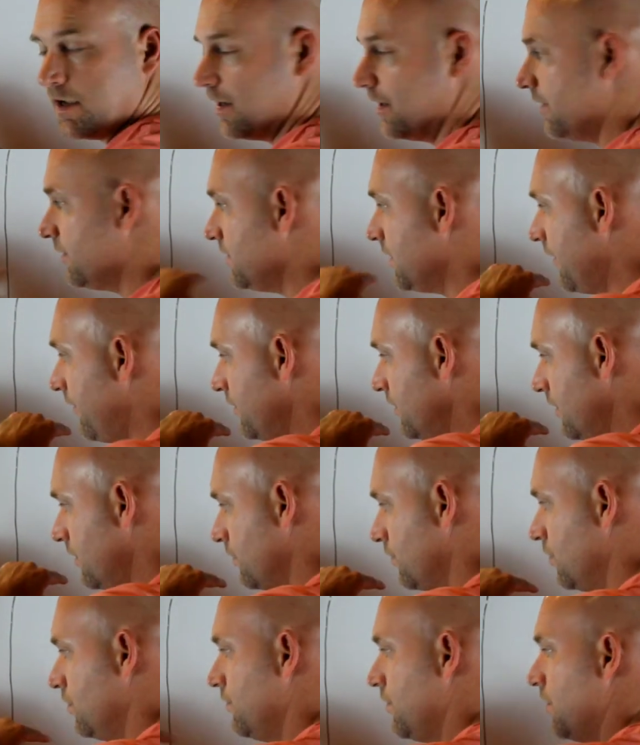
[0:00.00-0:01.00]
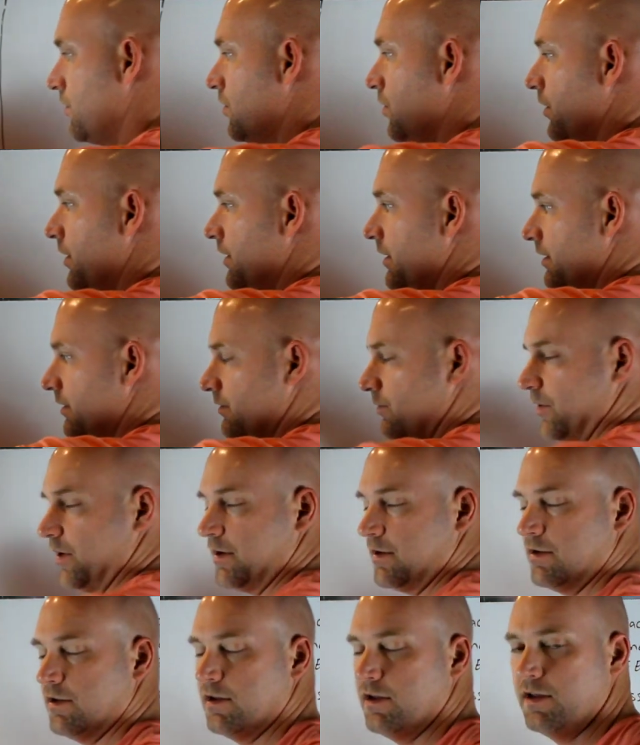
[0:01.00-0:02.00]
And then you have another room mode going this
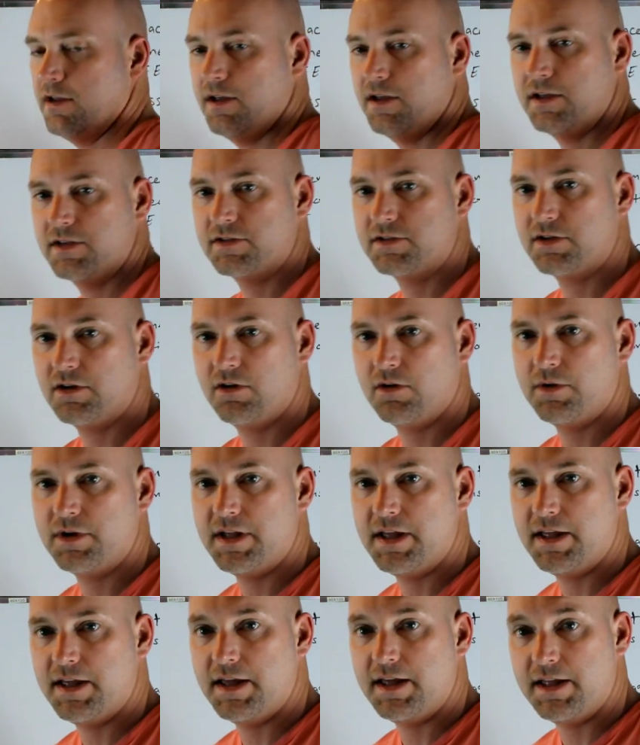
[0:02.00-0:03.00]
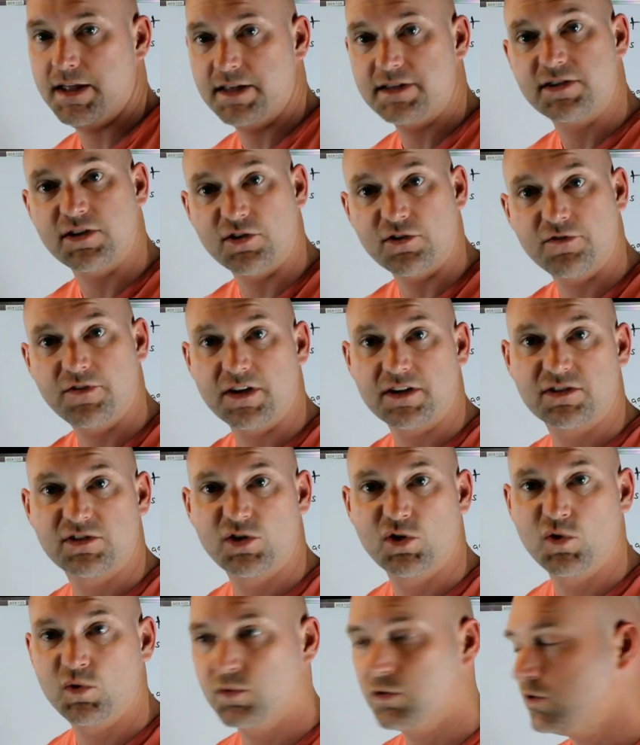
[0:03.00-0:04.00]
way. So it's going to fix
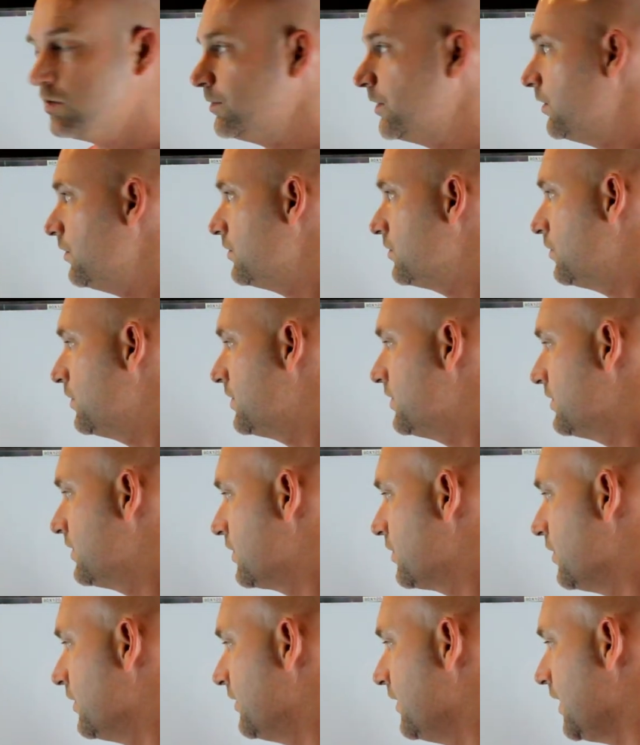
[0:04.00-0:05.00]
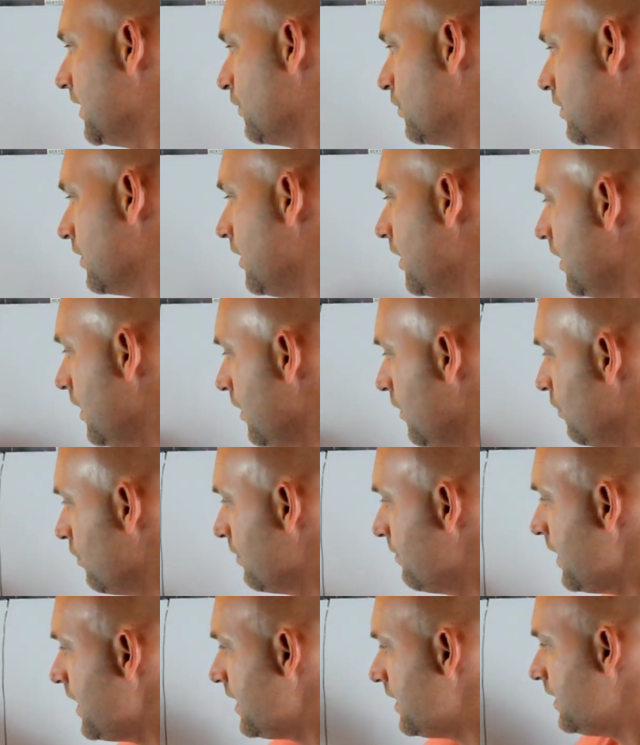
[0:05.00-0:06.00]
two room modes, which is a good thing. We're,
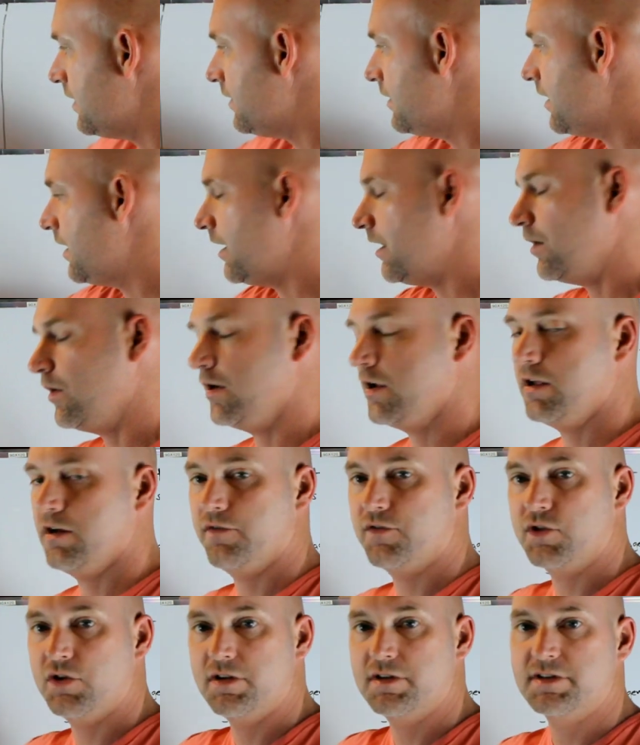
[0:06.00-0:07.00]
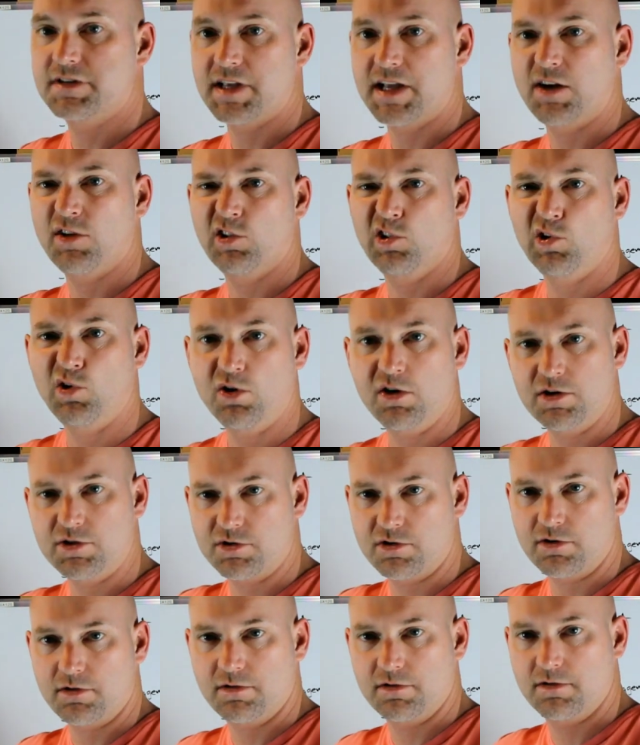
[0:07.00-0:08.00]
we're making the area of good sound
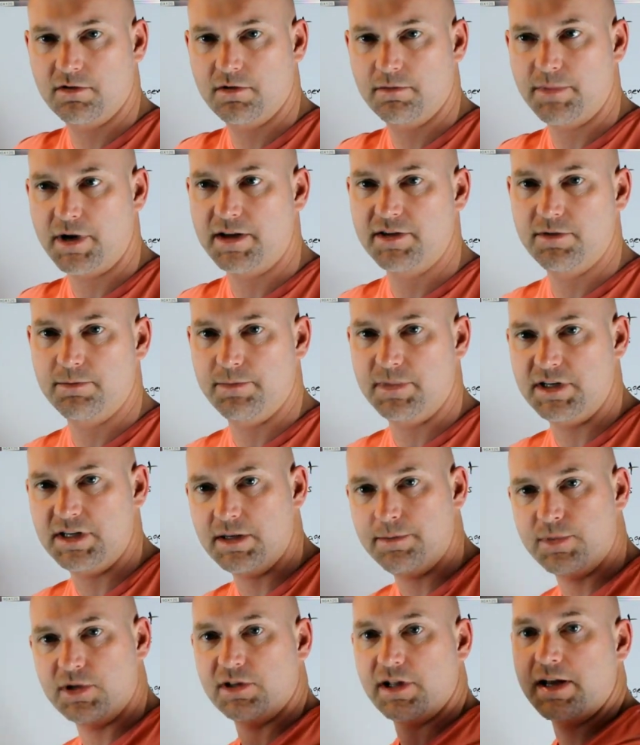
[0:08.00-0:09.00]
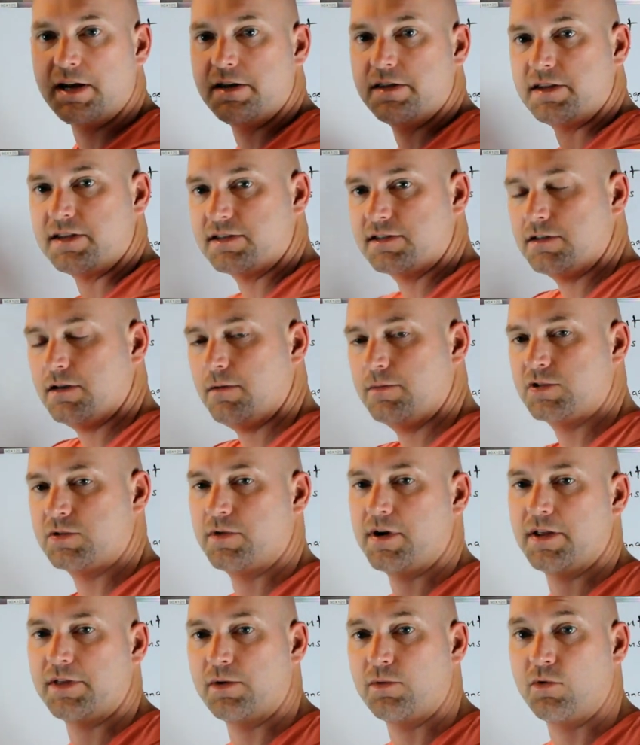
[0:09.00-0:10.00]
larger by manipulating these subs
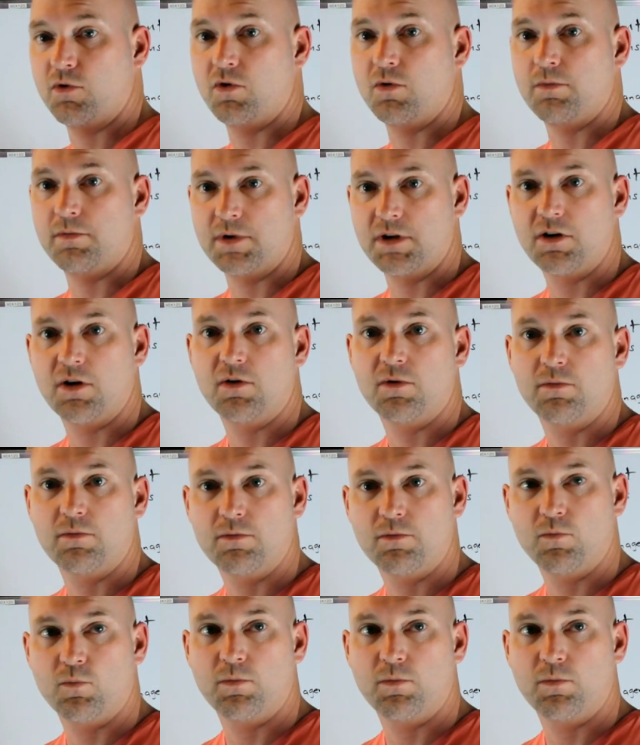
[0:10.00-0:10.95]
around the room, you know,